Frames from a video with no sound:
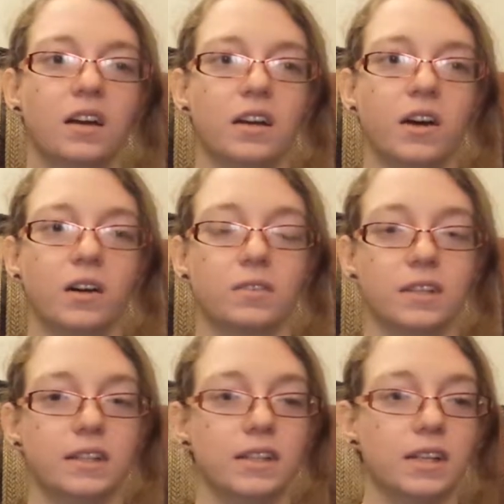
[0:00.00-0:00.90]
Not
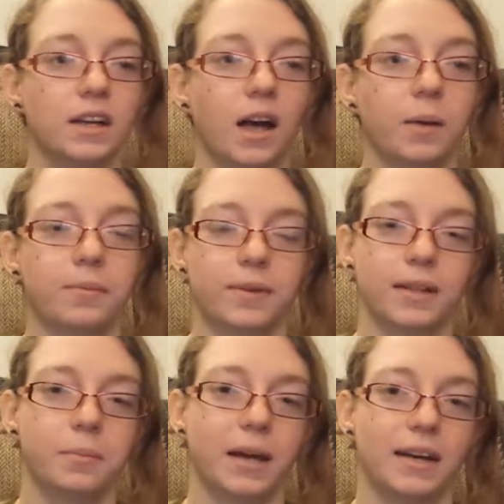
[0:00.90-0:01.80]
really. I'm
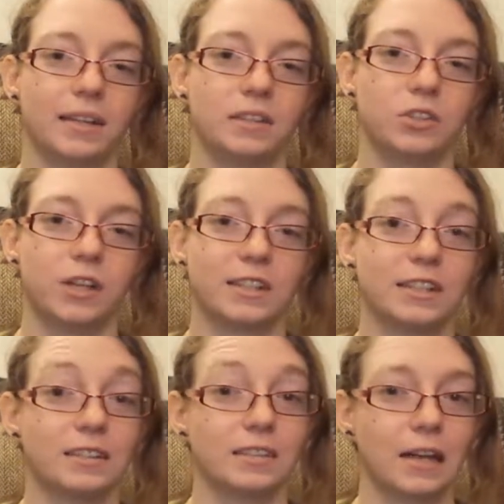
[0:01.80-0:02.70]
really bad at
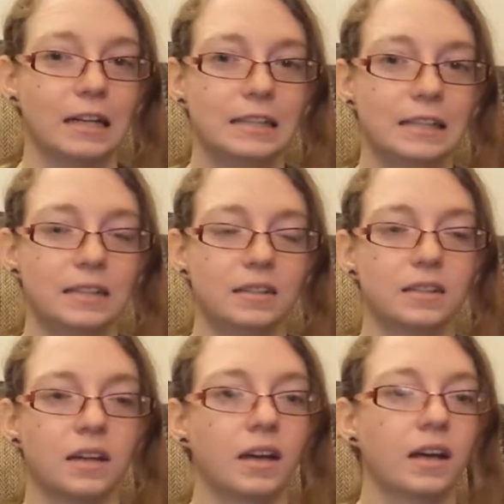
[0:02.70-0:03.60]
constructing
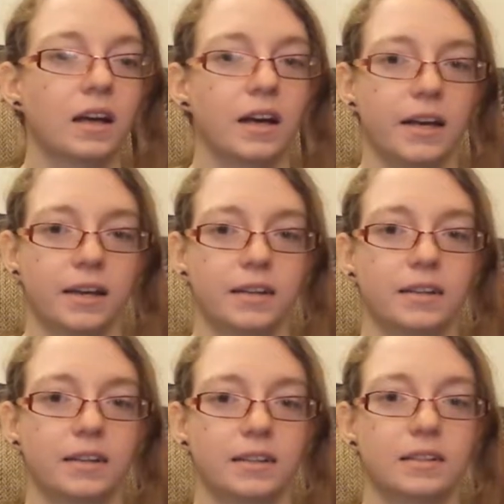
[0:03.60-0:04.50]
sentences. I
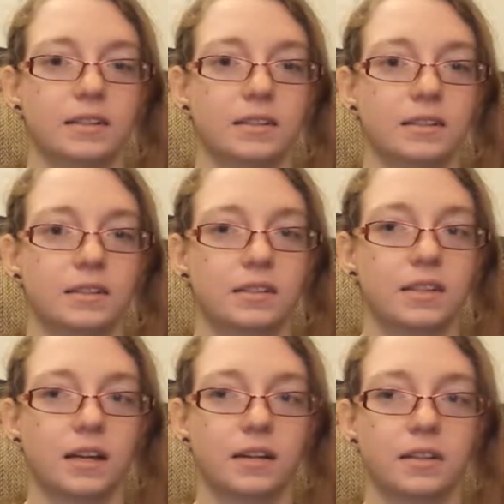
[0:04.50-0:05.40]
can
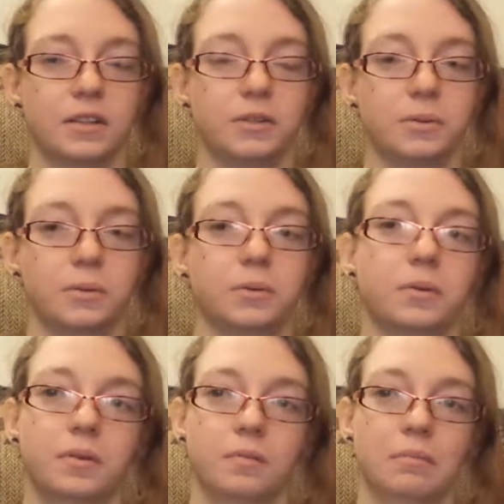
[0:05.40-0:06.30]
tell you
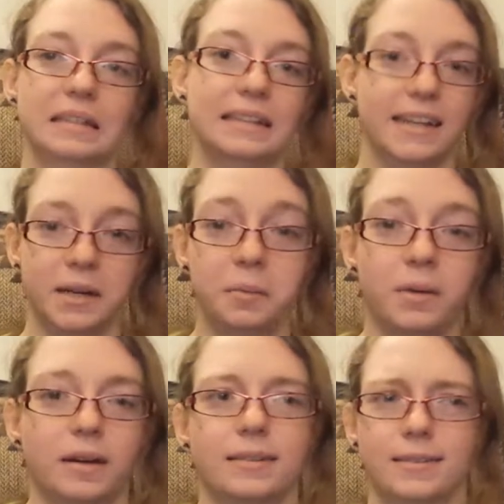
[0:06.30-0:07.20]
my name.
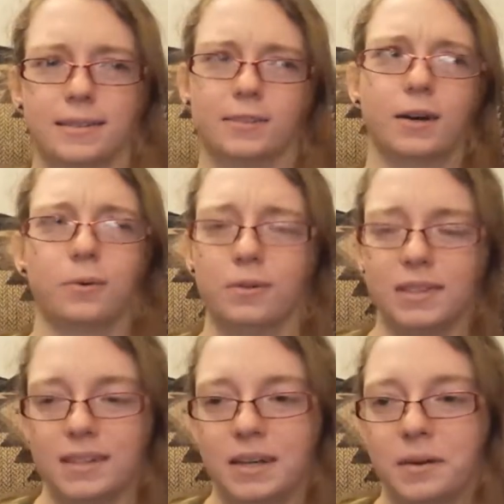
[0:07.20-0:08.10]
I can tell you how old
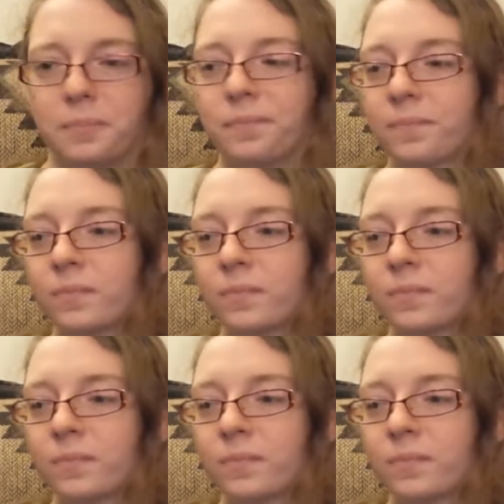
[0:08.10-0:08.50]
I am.